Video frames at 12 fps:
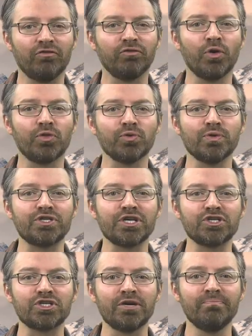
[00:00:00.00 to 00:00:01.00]
A flow-through
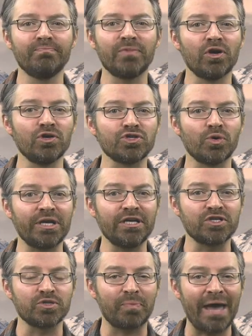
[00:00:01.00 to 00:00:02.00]
system that also
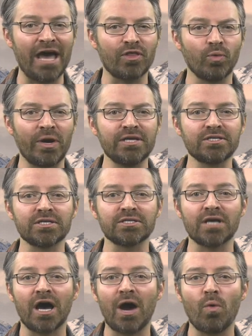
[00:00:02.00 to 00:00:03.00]
heats the pathways as
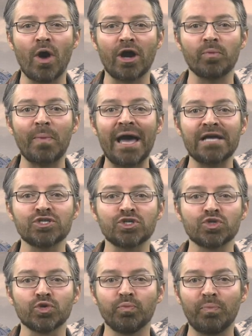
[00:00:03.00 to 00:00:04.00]
the hot water passes
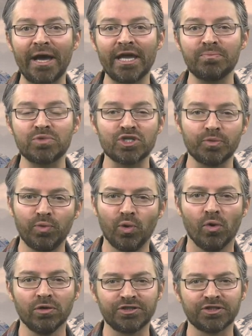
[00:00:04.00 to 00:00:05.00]
through pipes to
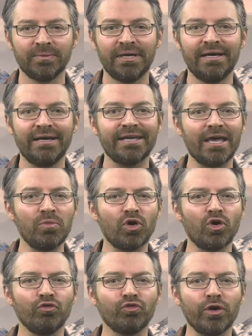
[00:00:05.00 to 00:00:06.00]
pools,
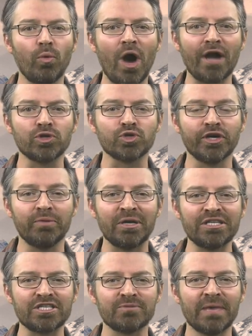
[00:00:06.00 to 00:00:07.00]
chemical-free water
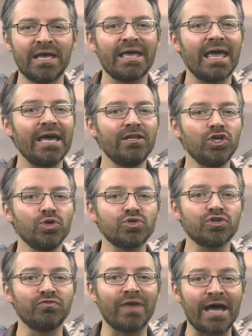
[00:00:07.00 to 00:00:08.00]
treatments, and the use
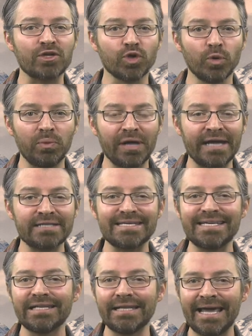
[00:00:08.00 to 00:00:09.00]
of natural plants
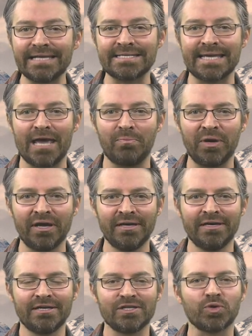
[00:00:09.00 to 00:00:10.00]
in landscaping,
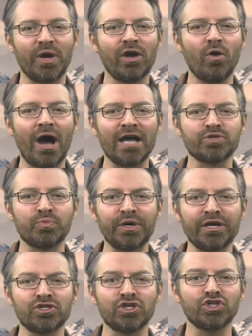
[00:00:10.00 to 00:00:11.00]
Durango Hot
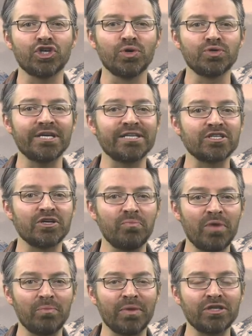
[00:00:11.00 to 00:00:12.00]
Springs shows its
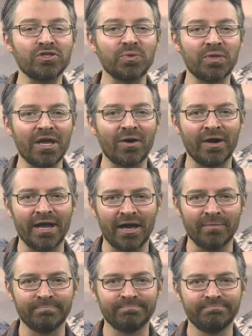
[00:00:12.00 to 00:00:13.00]
commitment to the area.